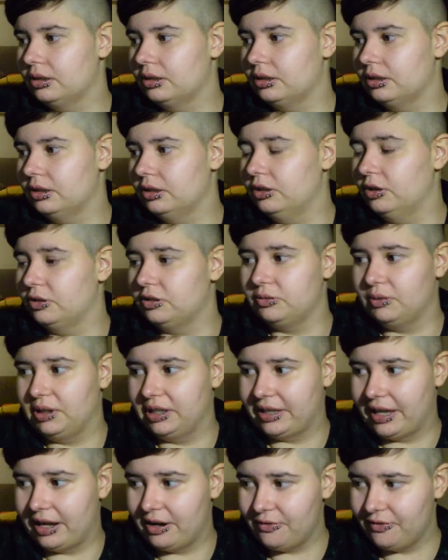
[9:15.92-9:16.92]
not doing
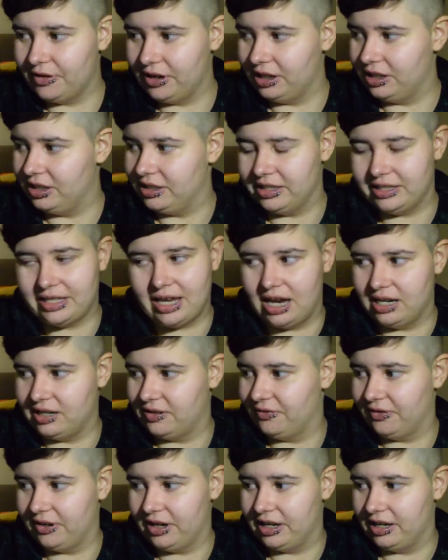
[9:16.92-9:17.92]
that often because it's hard to
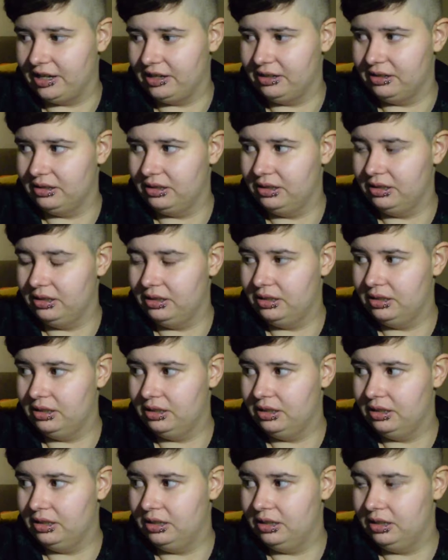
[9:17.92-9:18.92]
find,
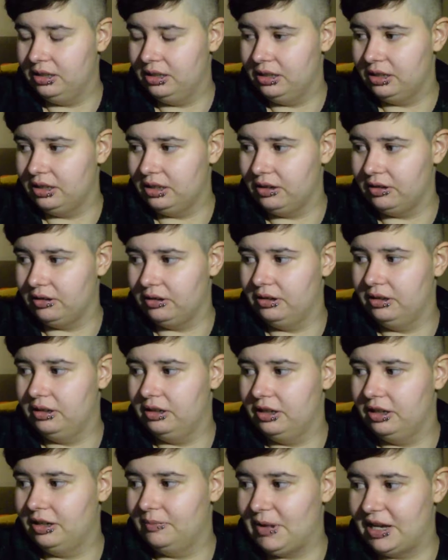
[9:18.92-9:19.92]
you know,
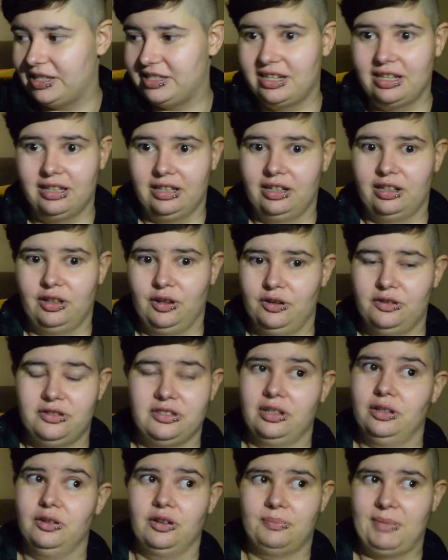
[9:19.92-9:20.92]
masculine clothes
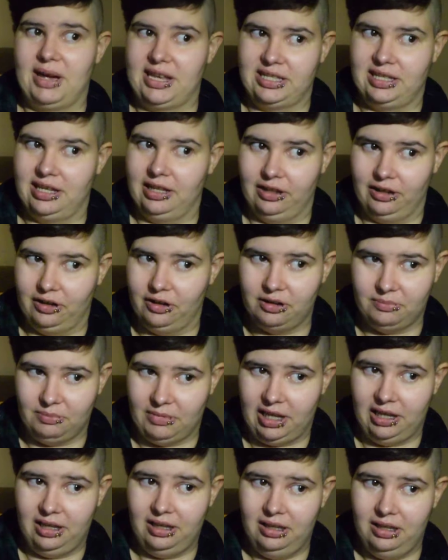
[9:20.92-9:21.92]
that look masculine on me.
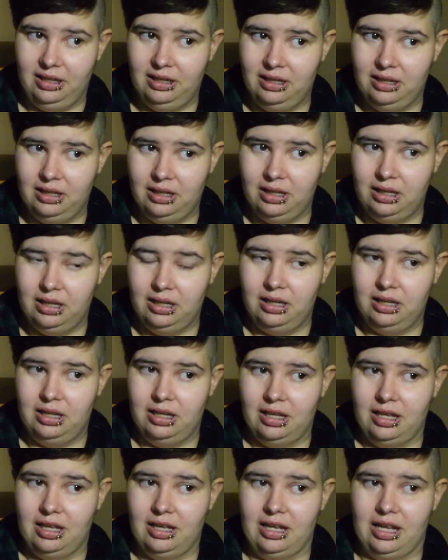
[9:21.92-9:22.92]

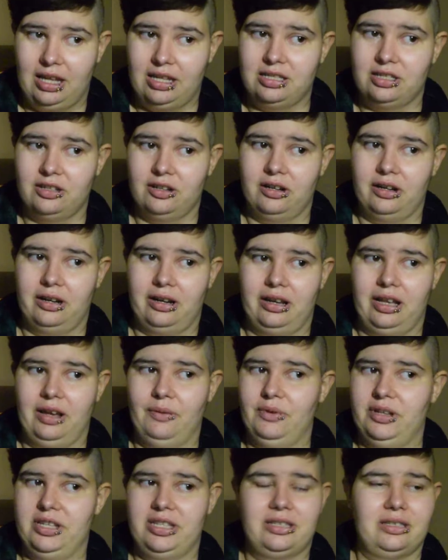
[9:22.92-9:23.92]
And so it
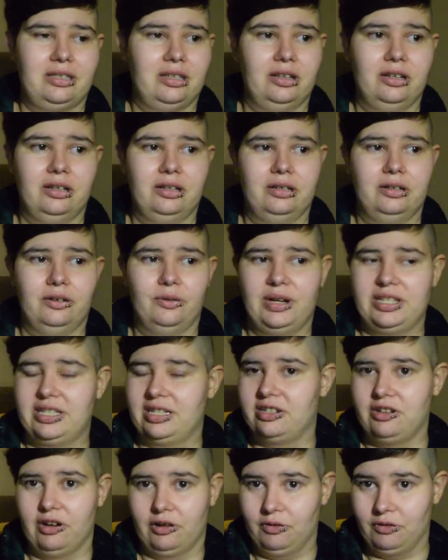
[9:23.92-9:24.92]
was always a
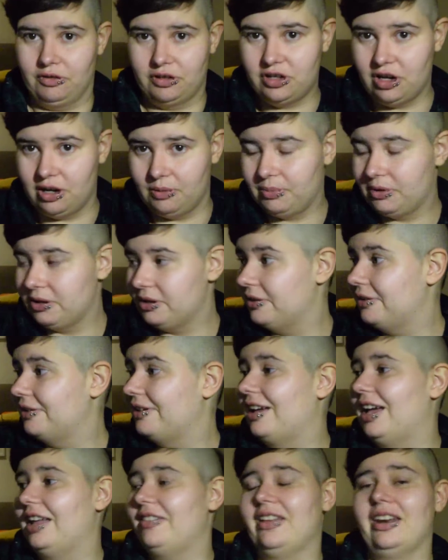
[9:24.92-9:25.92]
struggle to shop.
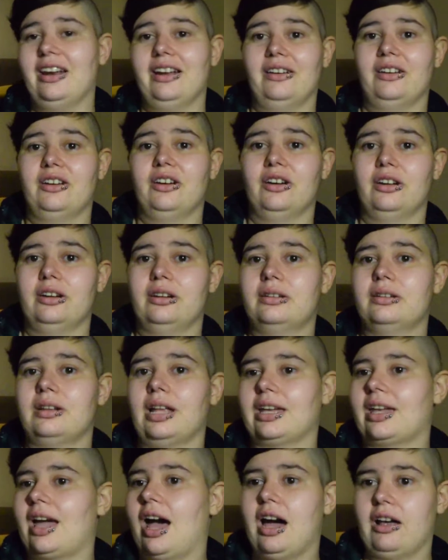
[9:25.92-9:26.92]
And then it got
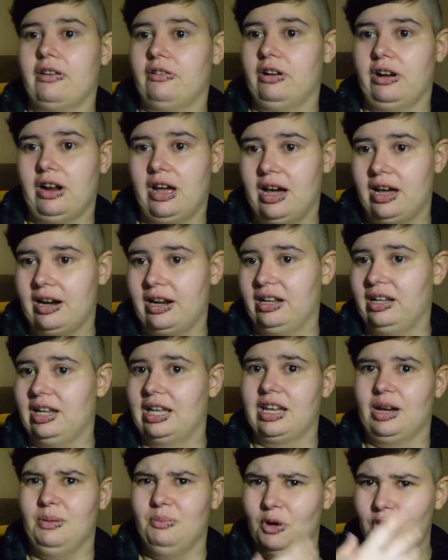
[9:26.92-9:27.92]
like harder and harder,
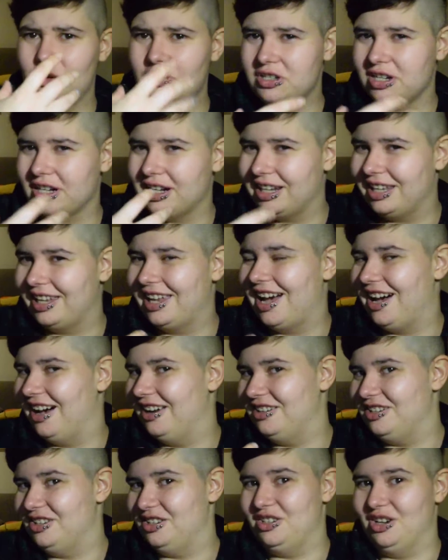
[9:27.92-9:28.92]
like emotionally
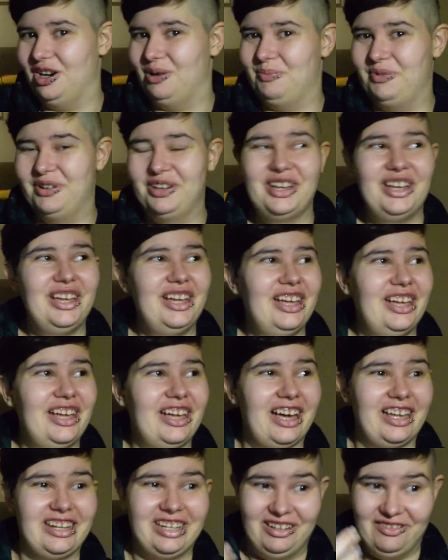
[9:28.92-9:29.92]
hard to shop.
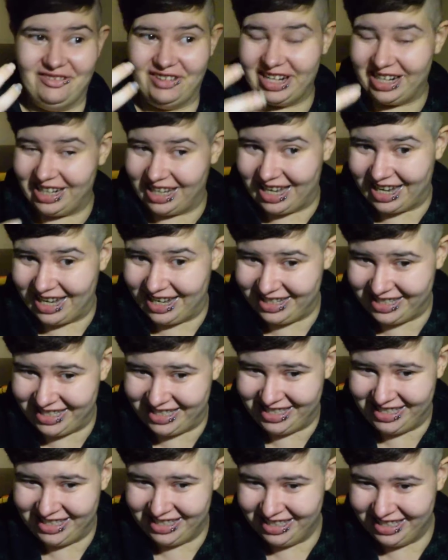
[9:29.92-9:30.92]
I didn't
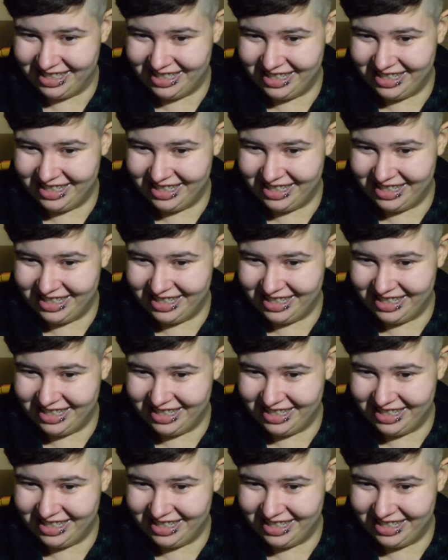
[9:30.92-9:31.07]
realise